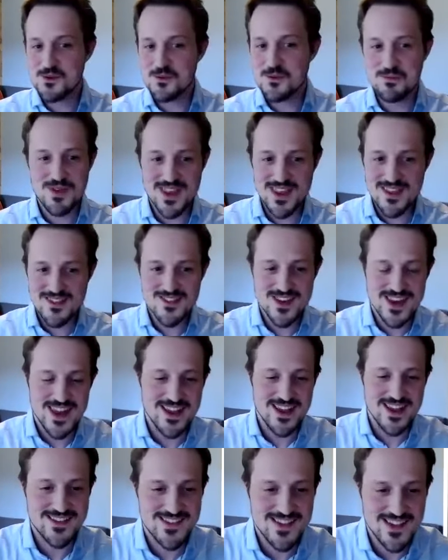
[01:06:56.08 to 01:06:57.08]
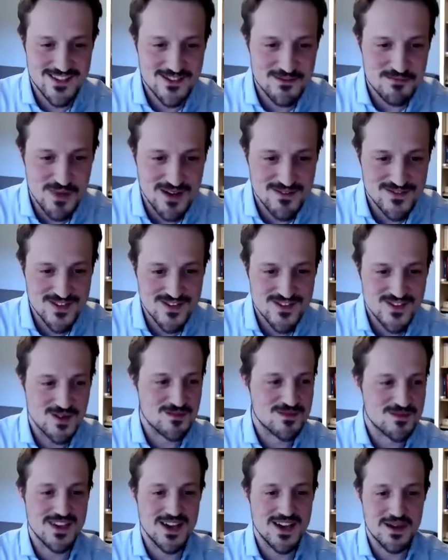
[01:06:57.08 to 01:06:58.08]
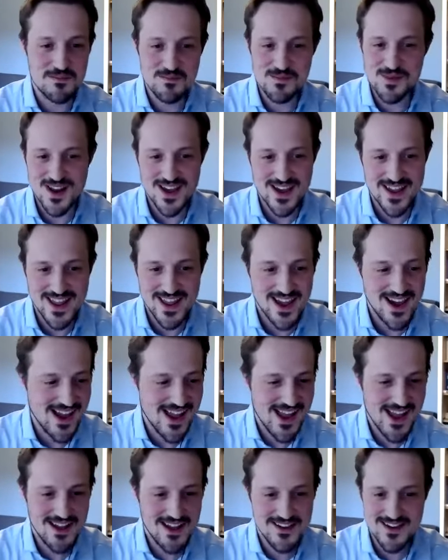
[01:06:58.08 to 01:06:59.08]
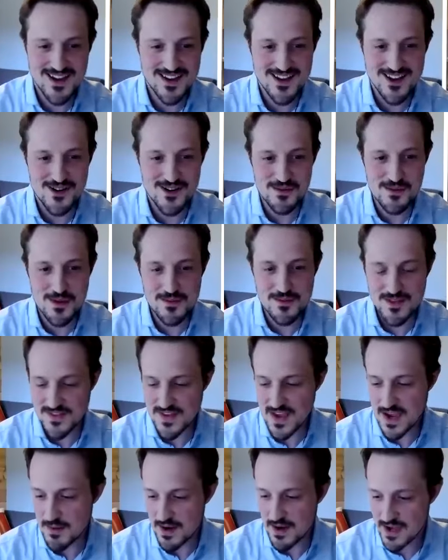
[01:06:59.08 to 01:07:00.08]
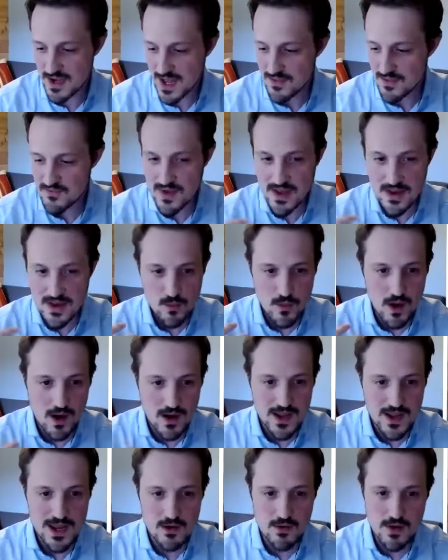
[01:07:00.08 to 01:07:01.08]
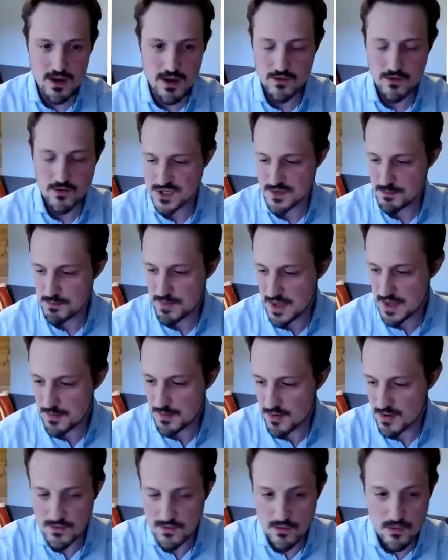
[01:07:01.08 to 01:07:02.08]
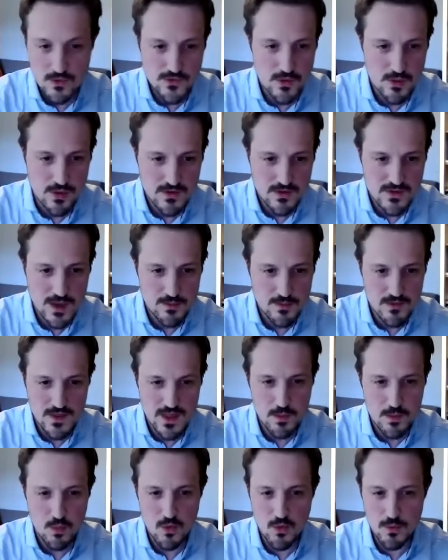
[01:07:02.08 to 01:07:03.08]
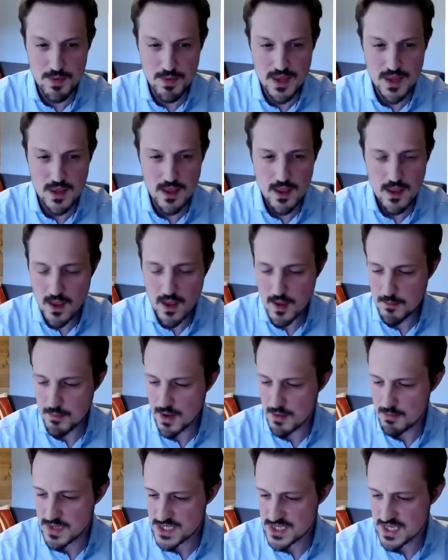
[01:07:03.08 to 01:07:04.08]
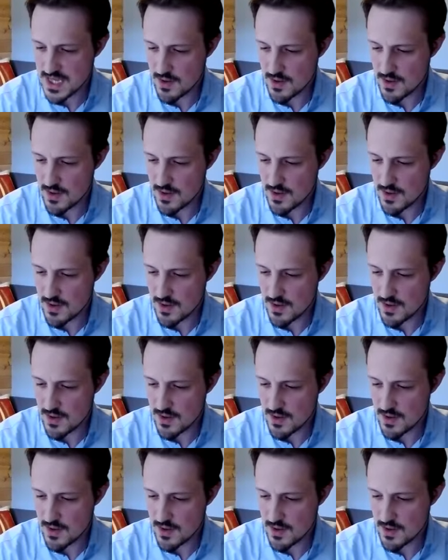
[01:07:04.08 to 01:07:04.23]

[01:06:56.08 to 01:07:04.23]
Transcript: be in the next 6 months sometime, but I can't remember the timeline. And then our killer acquisition paper is also accepted and will be published,